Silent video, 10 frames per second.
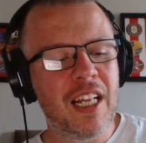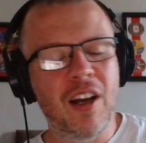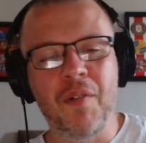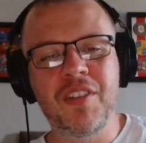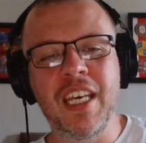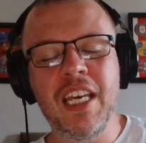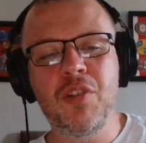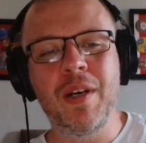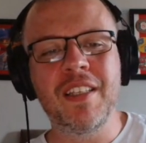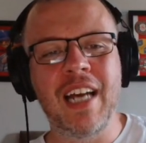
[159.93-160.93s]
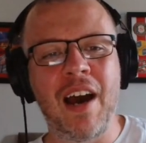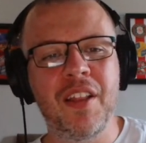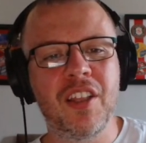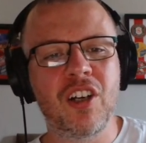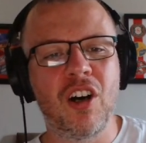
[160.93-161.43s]
obviously, he tweeted out
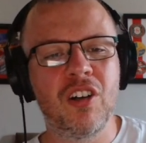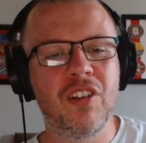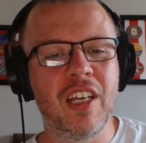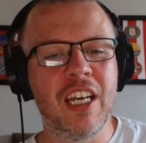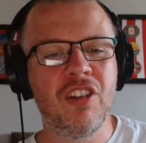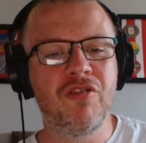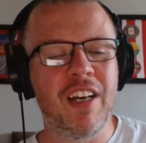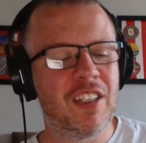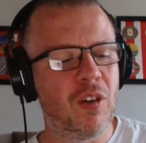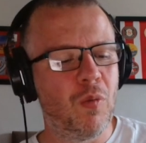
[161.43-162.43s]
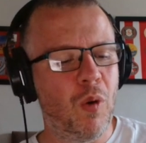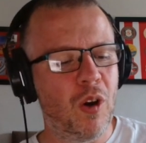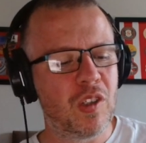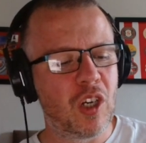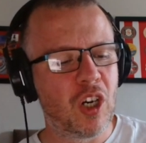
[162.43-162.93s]
that the interest
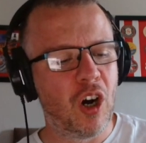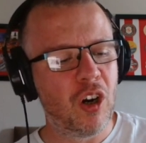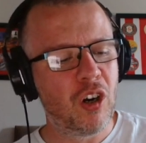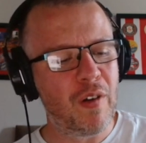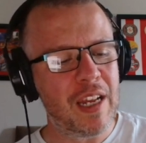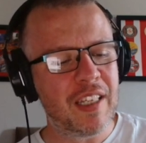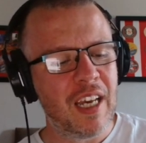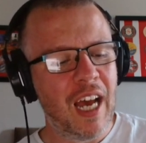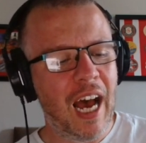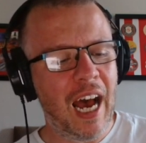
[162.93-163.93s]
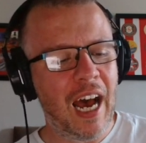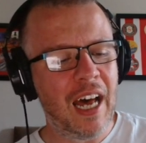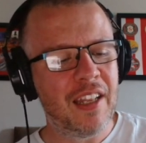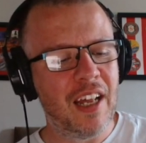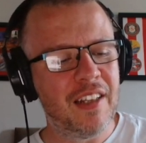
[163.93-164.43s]
was concrete
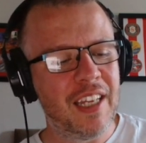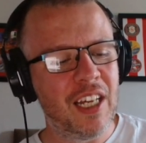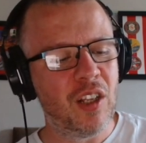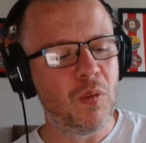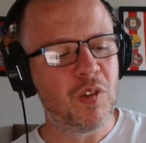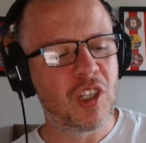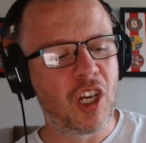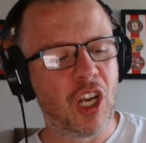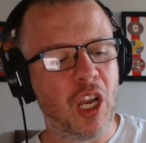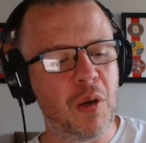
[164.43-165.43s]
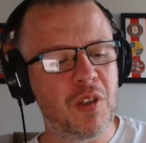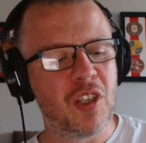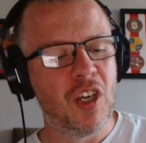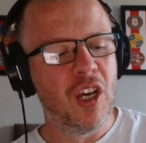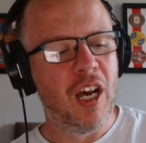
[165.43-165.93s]
and a deal was
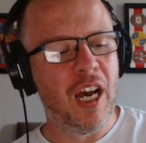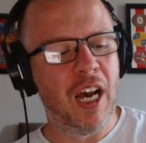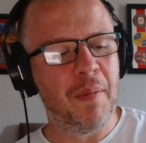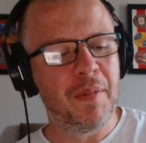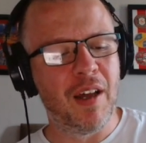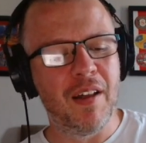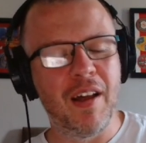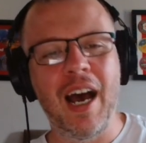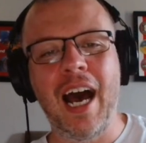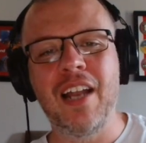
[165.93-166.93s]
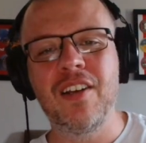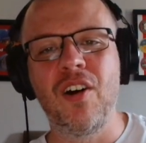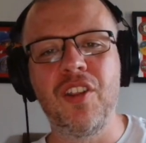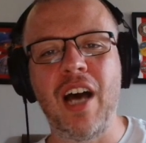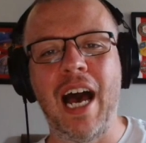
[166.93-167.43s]
close, you know, and
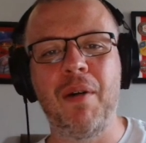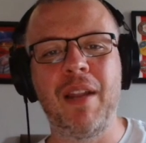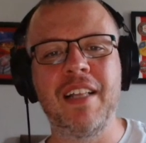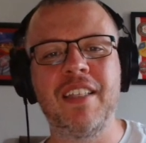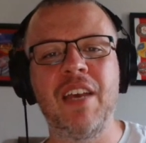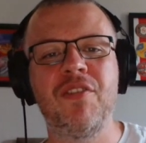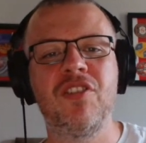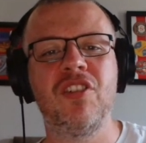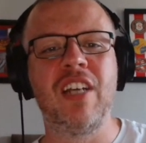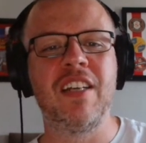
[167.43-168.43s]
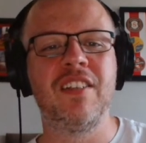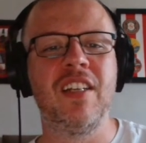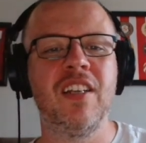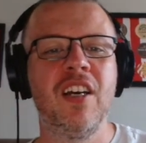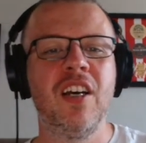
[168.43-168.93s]
other outlets even
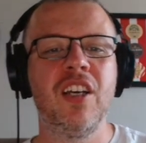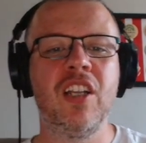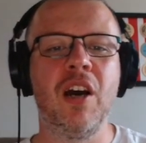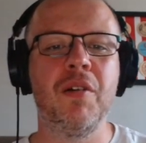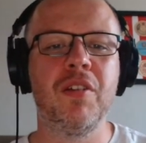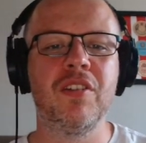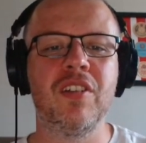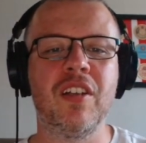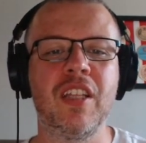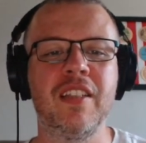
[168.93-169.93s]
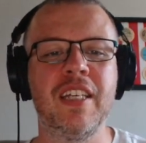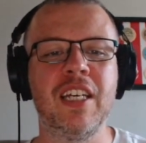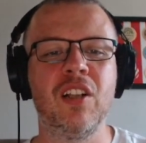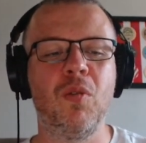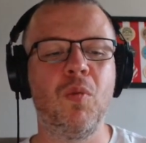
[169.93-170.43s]
suggested, you know, that the
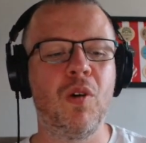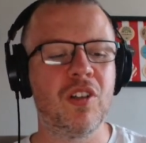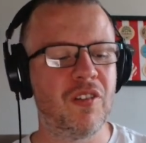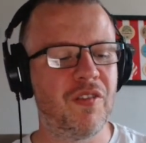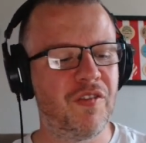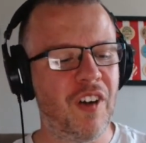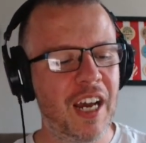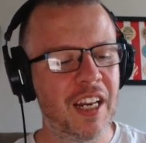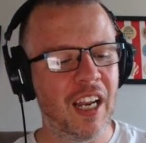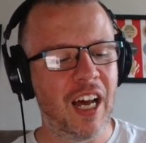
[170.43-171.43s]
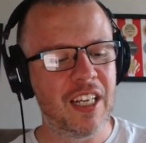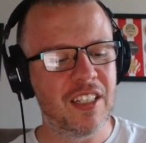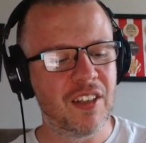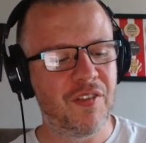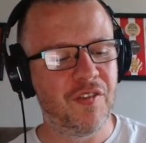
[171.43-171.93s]
deal was
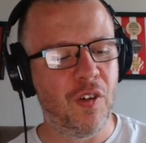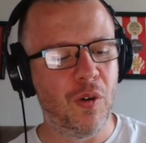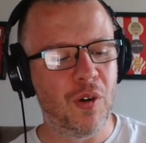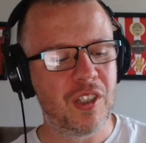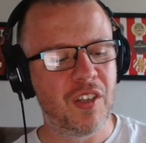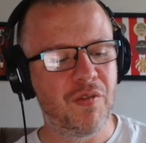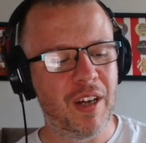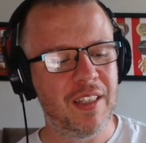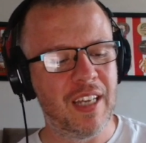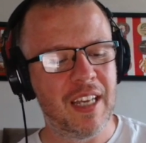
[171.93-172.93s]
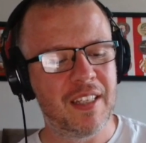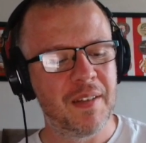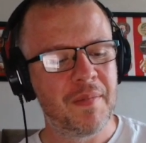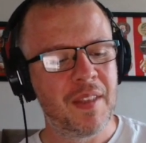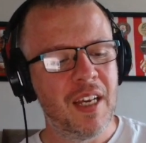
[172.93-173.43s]
finalized for Cifuentes.
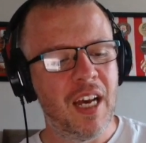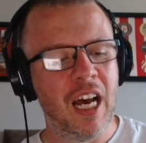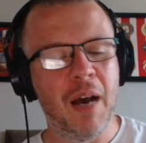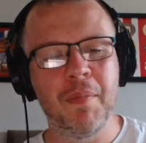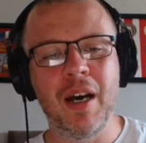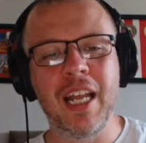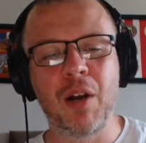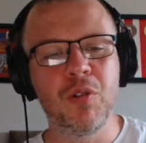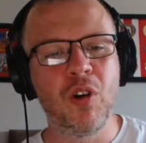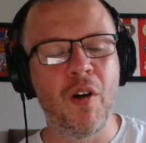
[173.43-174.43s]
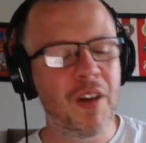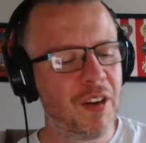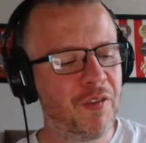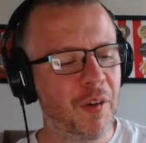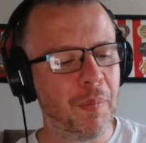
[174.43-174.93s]
An
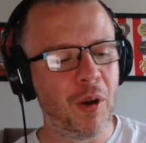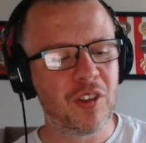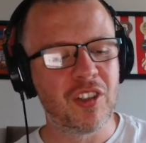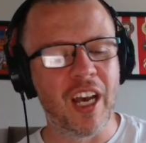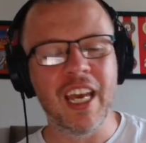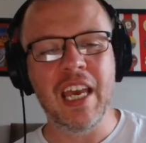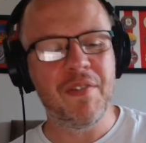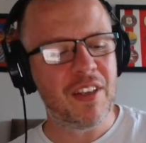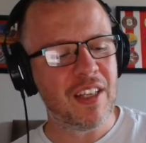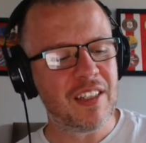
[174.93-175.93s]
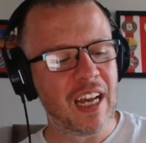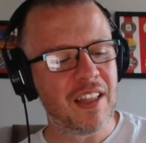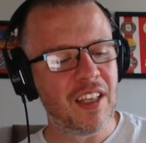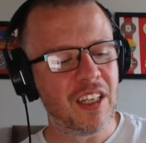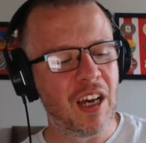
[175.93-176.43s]
Ecuadorian football site even
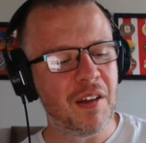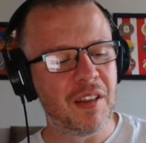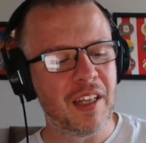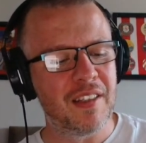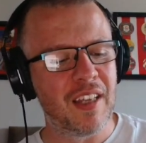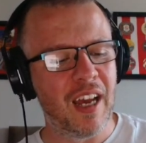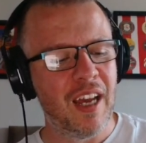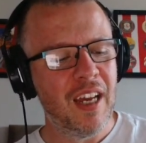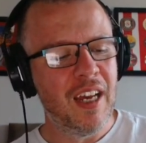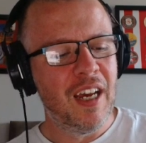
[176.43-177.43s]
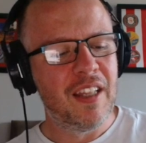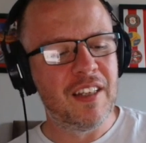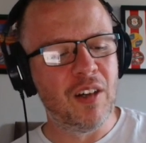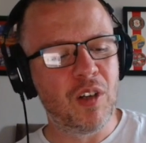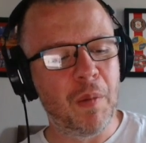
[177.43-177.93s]
said that, you know, that the
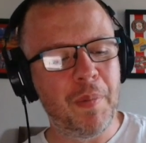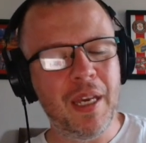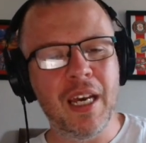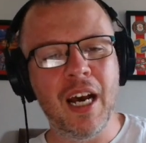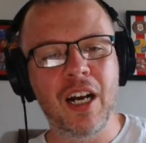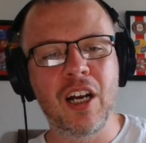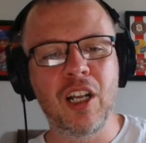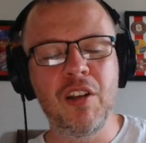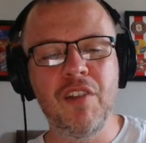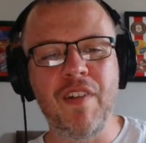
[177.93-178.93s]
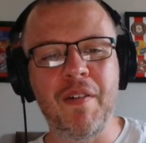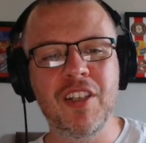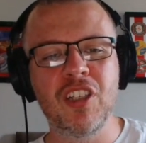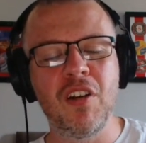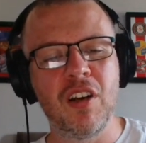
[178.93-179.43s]
deal could be concluded very
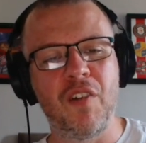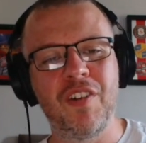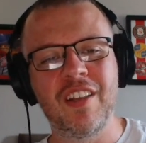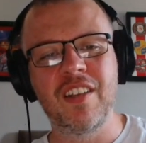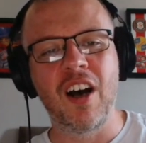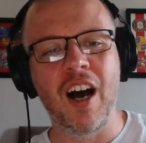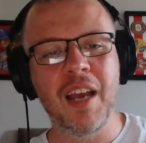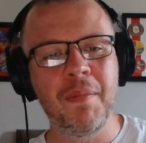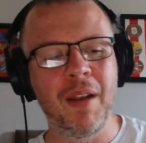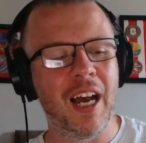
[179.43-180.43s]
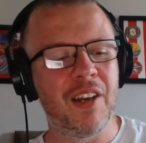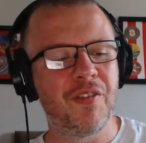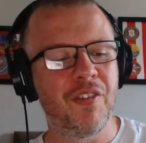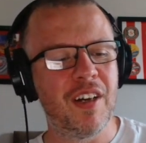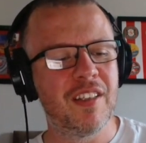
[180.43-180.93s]
soon and offered a timeline
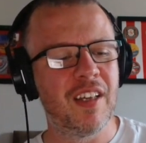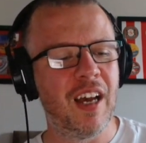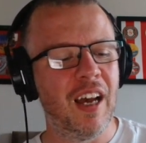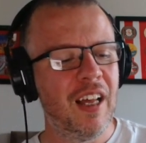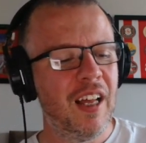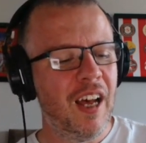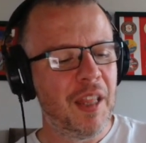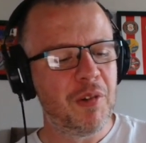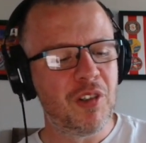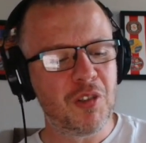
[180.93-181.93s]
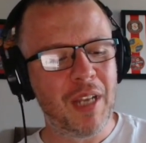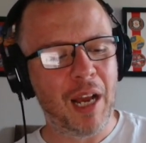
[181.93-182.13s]
for it. There was also an